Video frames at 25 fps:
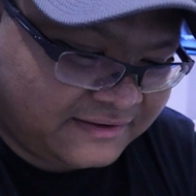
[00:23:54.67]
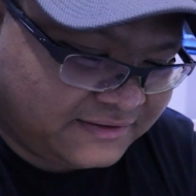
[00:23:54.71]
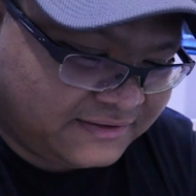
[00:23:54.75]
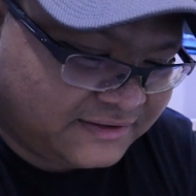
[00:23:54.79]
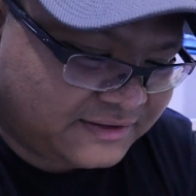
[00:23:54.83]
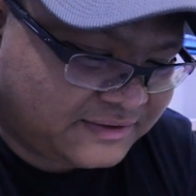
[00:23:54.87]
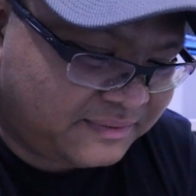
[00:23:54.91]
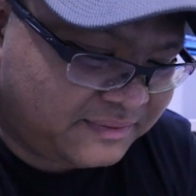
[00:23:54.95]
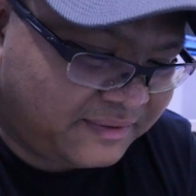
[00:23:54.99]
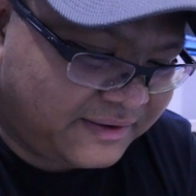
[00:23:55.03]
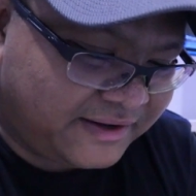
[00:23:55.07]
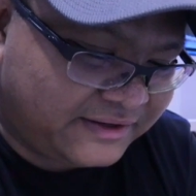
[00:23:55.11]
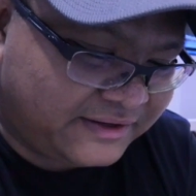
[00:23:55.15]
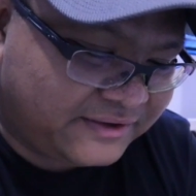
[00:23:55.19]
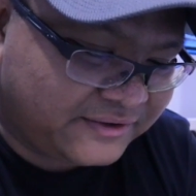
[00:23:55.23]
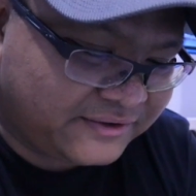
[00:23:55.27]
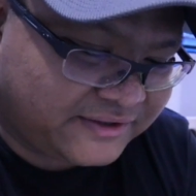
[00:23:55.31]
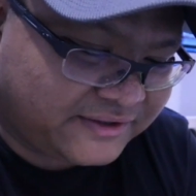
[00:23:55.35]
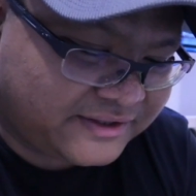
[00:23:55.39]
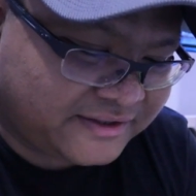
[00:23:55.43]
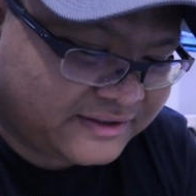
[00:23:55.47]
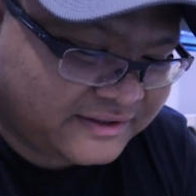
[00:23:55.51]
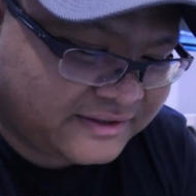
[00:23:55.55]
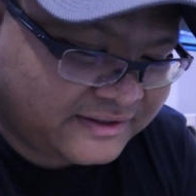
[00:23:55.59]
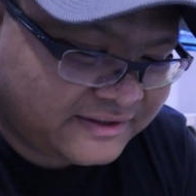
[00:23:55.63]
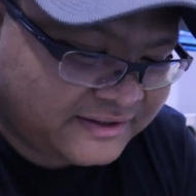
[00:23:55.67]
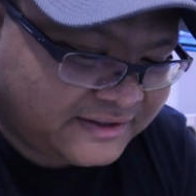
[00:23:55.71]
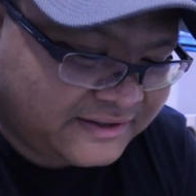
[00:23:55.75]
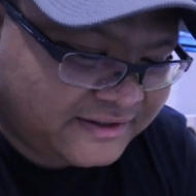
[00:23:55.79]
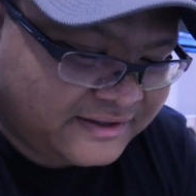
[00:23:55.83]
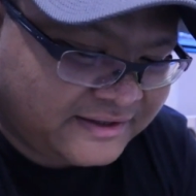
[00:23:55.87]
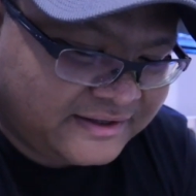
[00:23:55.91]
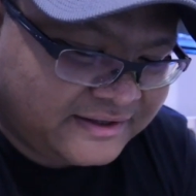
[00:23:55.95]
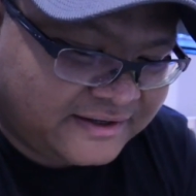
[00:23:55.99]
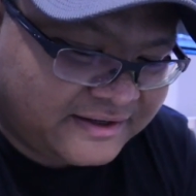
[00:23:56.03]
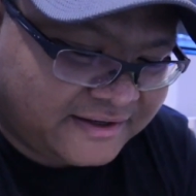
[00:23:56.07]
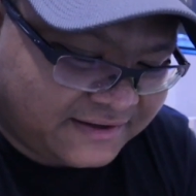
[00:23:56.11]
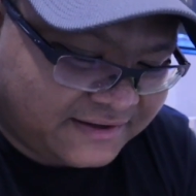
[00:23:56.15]
Just my daughter
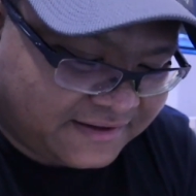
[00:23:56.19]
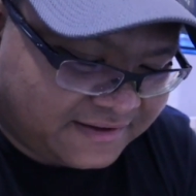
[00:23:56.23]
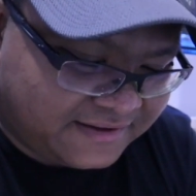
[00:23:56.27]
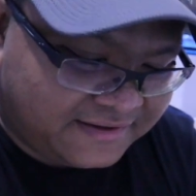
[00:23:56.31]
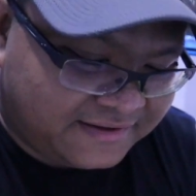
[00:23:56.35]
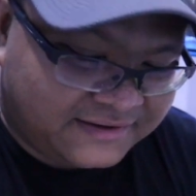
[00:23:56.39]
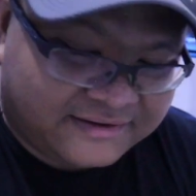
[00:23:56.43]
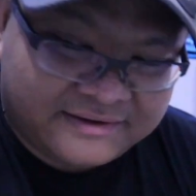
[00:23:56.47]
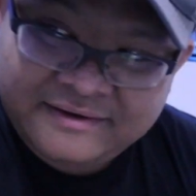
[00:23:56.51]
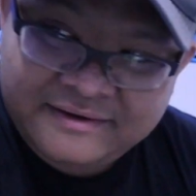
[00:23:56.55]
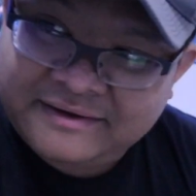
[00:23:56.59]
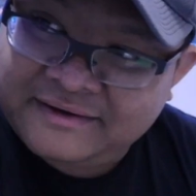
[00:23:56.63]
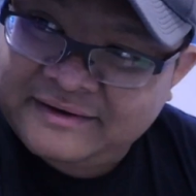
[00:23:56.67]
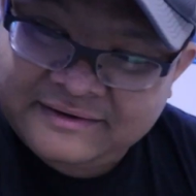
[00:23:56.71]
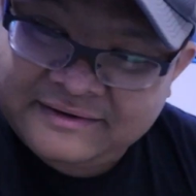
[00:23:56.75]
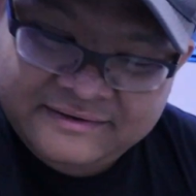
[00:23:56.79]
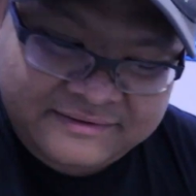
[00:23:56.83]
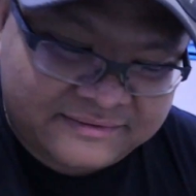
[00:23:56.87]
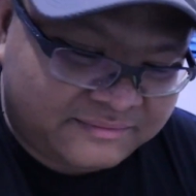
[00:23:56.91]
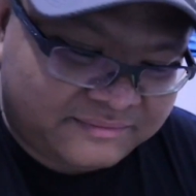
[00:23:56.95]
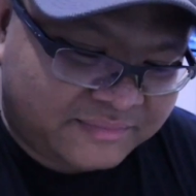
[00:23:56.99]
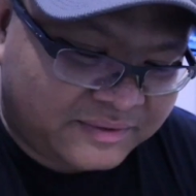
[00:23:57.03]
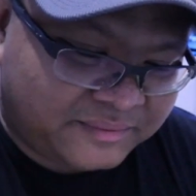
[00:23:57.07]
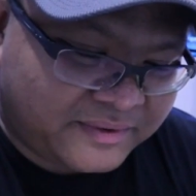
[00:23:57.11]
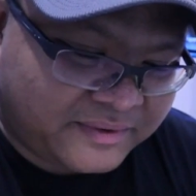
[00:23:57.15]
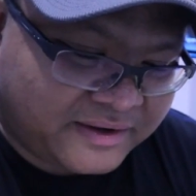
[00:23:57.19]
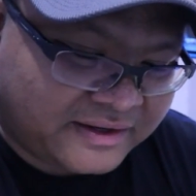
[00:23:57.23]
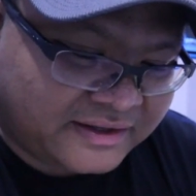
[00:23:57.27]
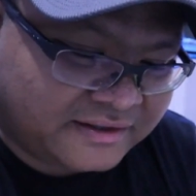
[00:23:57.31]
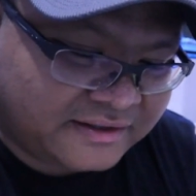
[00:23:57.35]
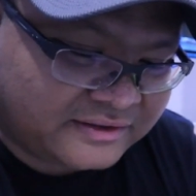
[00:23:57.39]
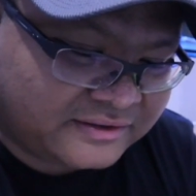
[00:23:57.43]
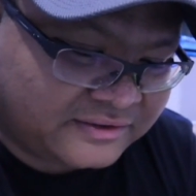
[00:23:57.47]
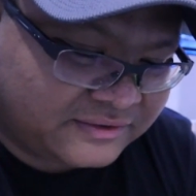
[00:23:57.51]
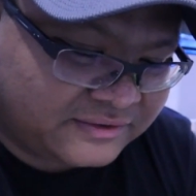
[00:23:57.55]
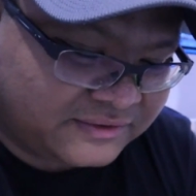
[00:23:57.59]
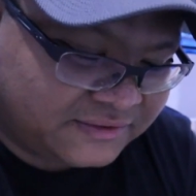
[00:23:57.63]
preparing